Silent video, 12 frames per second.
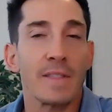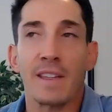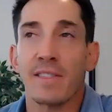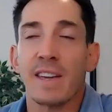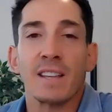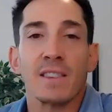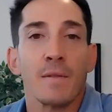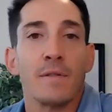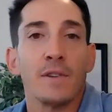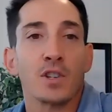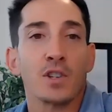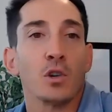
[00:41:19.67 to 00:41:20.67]
They think the
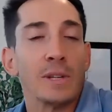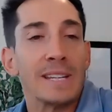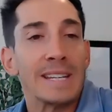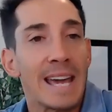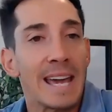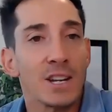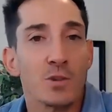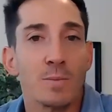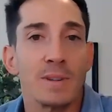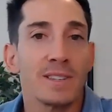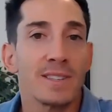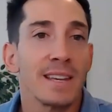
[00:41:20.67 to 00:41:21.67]
physical
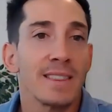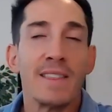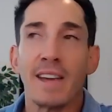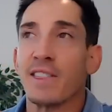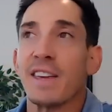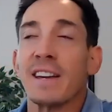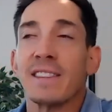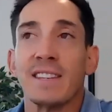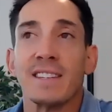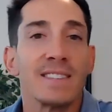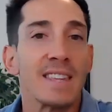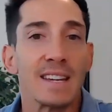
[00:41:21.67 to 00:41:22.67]
engagements. They think
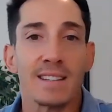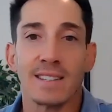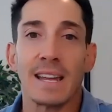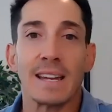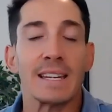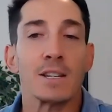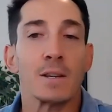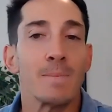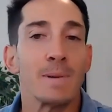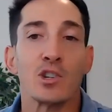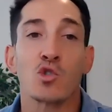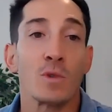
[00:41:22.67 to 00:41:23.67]
these things that need to
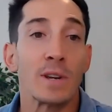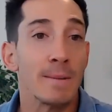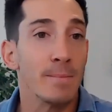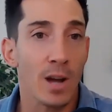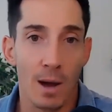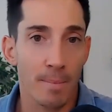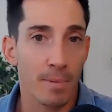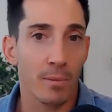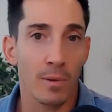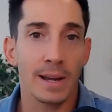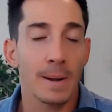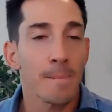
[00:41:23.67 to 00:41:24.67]
be dreamed up,
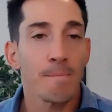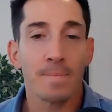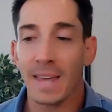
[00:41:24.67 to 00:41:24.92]
right?